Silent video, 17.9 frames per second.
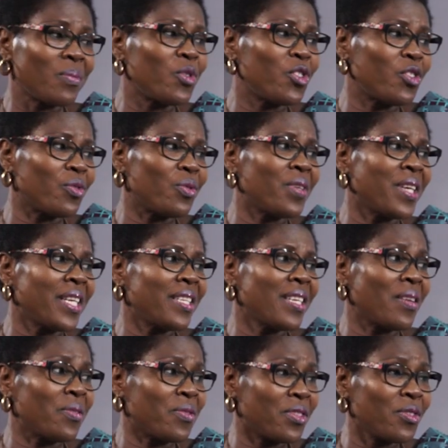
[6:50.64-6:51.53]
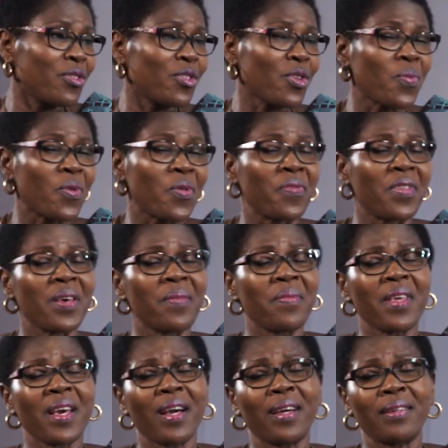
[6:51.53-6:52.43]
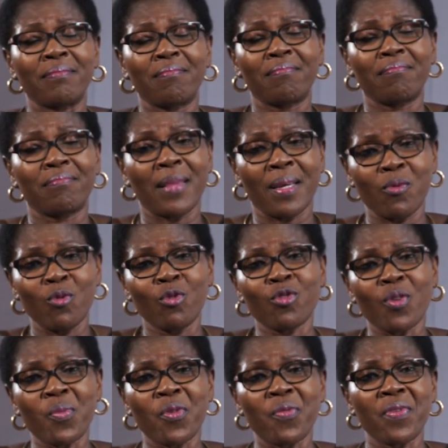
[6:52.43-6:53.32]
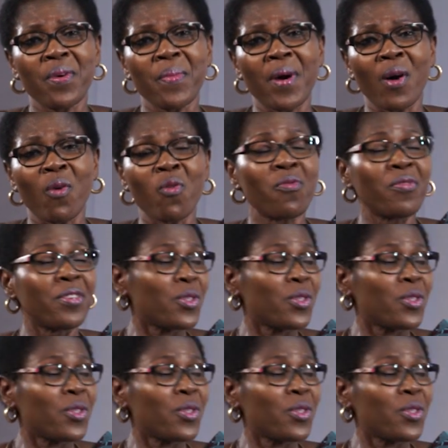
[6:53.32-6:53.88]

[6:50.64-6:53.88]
children. I've seen some of them. I know some of them are over